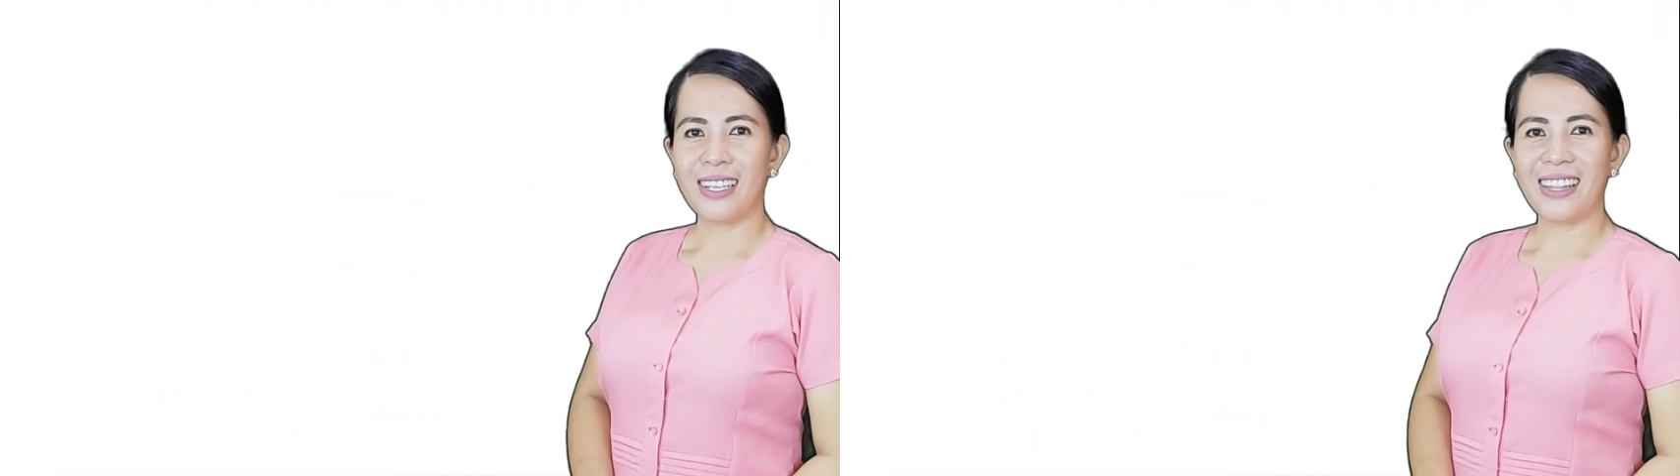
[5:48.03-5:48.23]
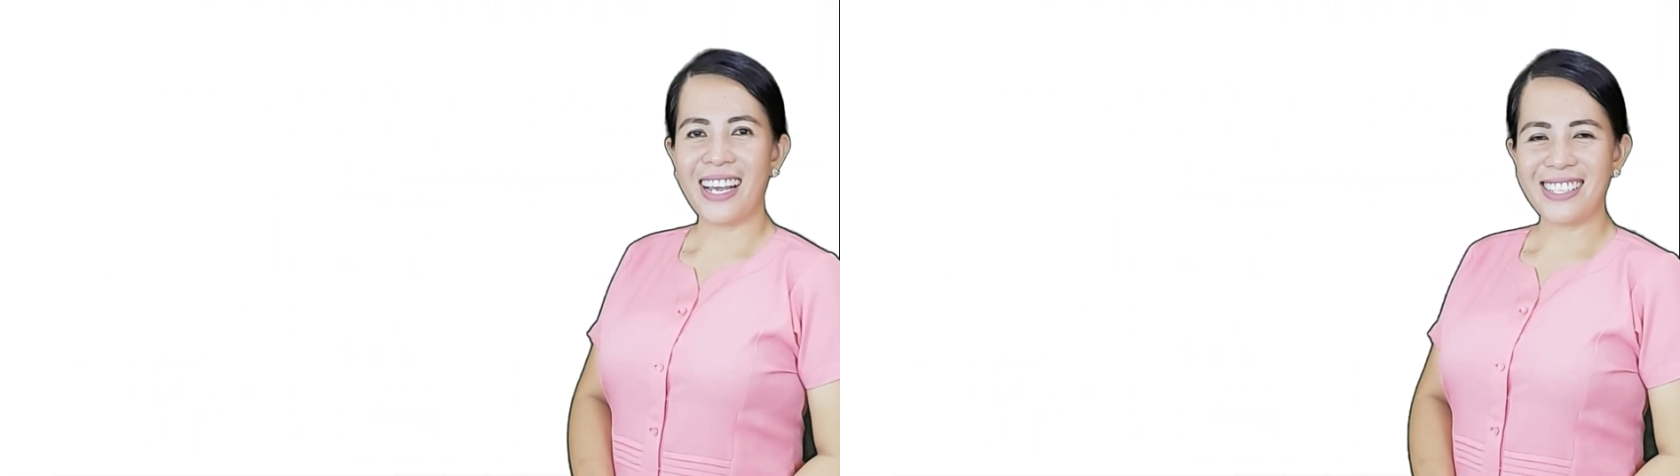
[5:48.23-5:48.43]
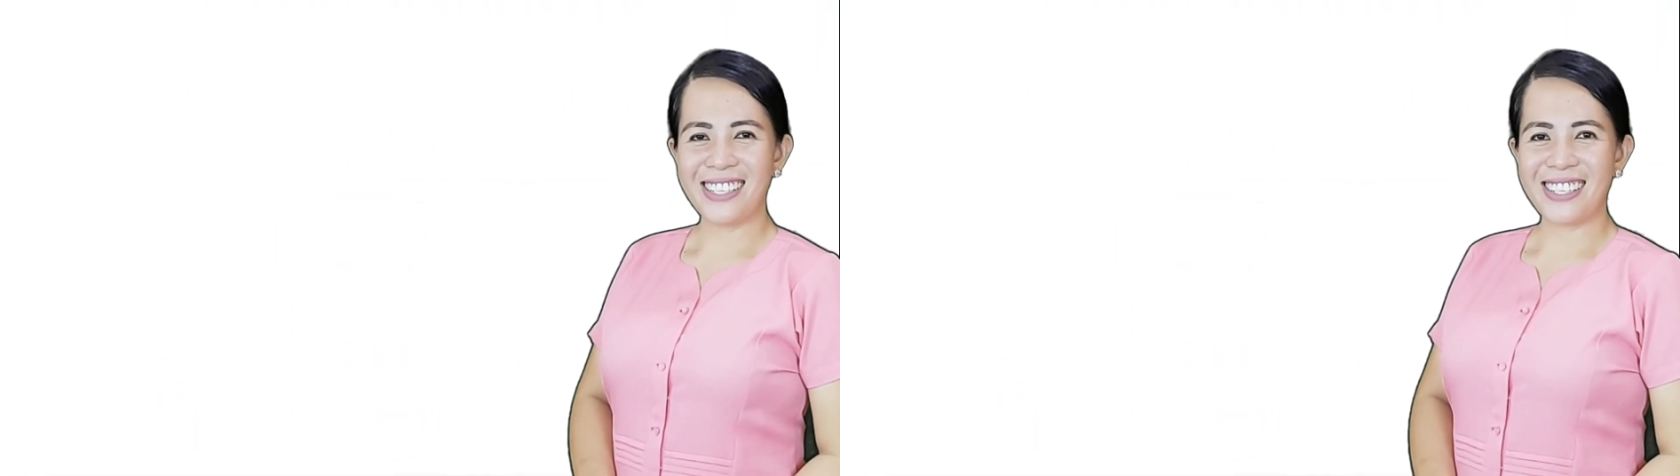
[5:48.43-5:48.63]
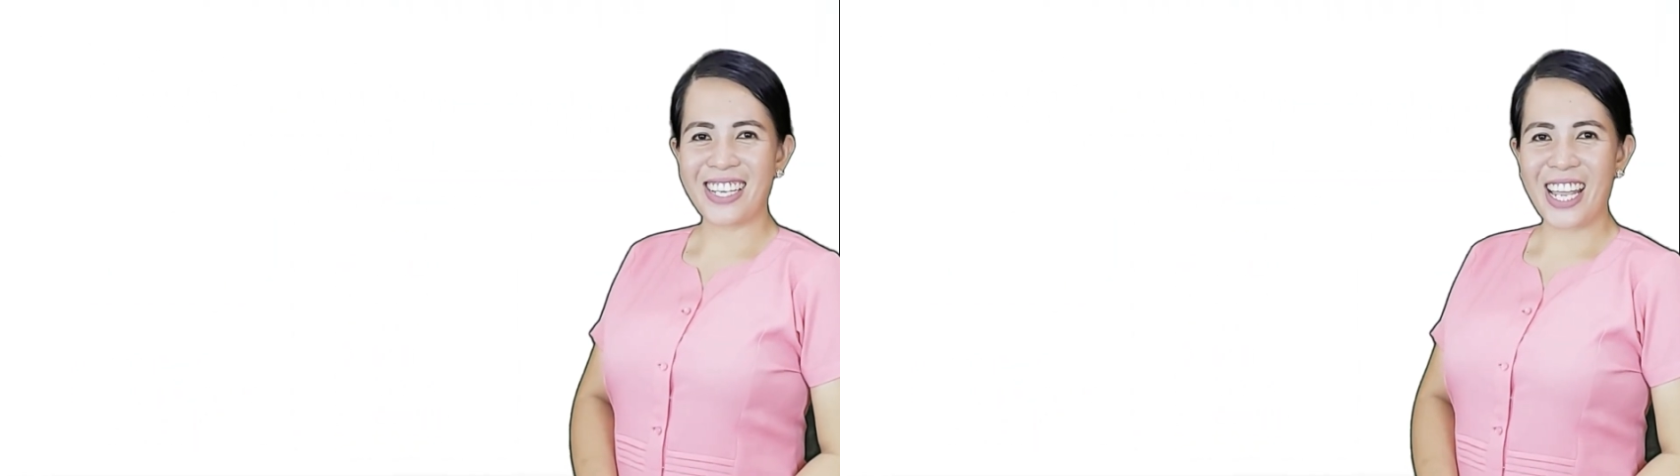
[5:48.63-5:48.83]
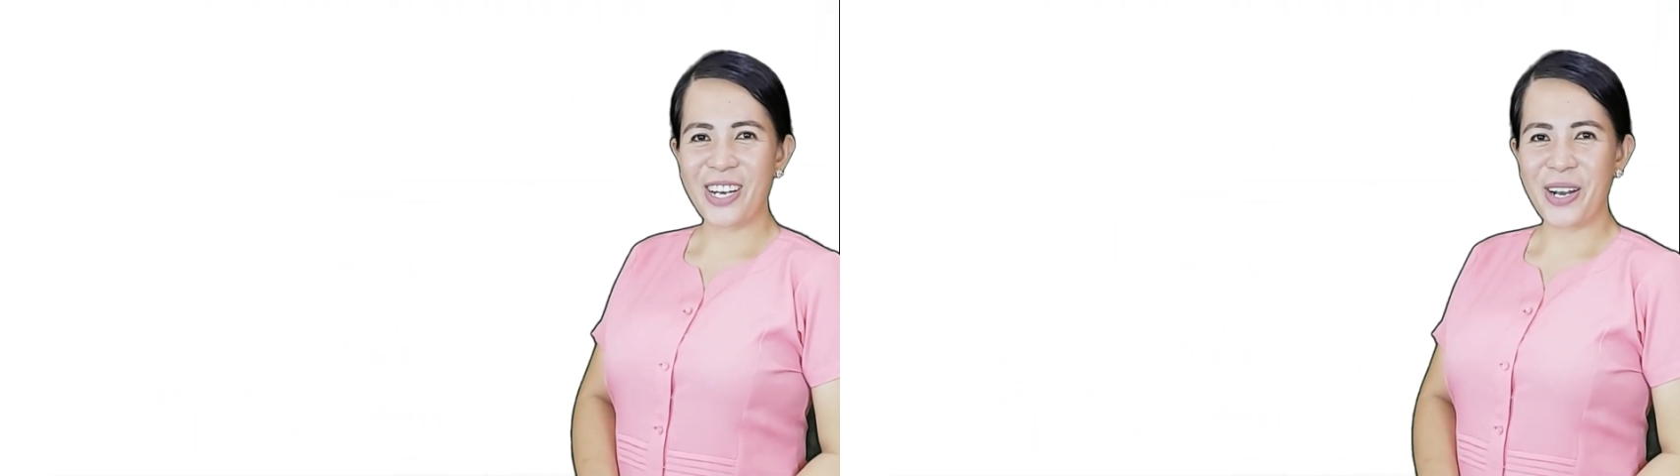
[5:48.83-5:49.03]
Let's
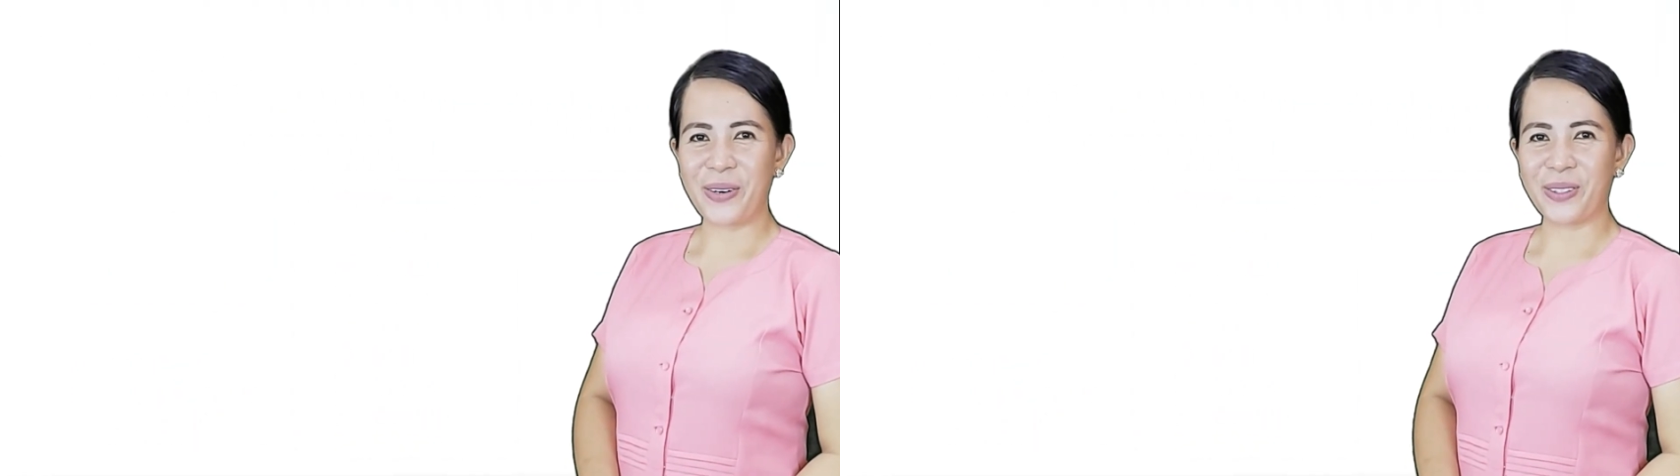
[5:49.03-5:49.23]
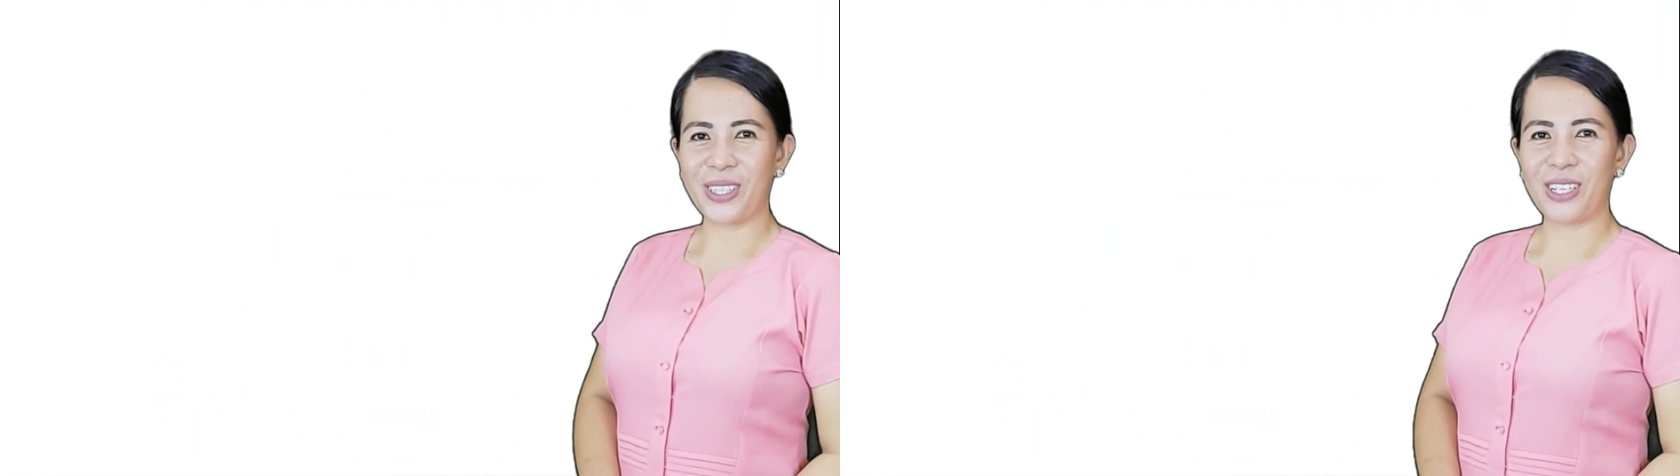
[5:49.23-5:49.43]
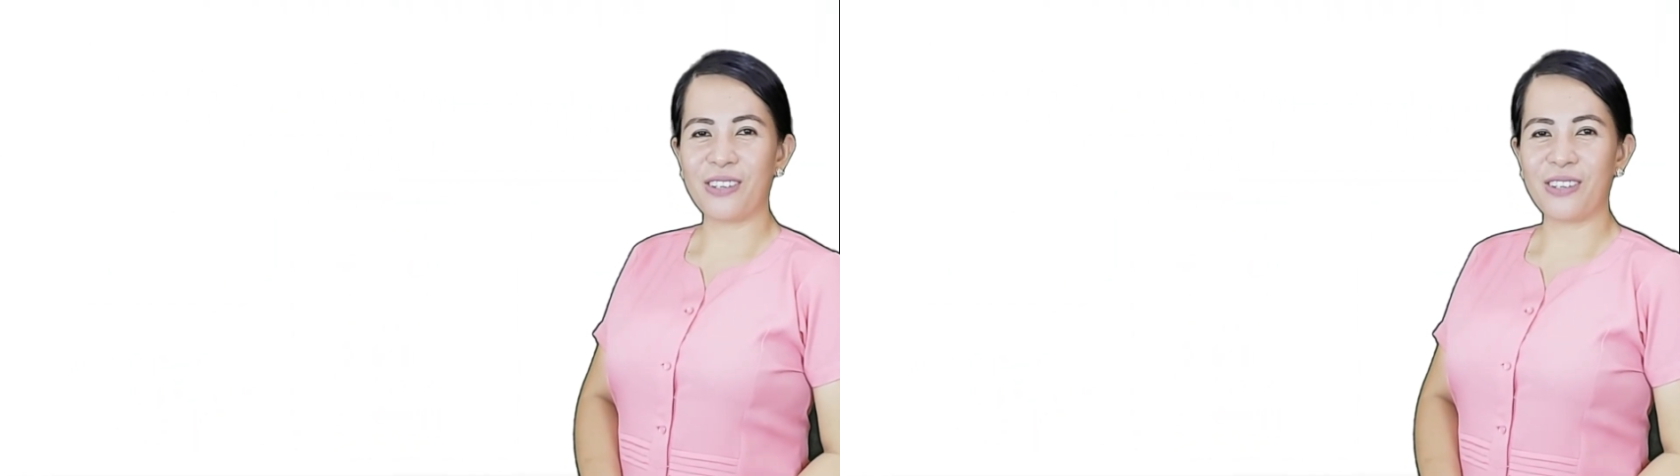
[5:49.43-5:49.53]
take note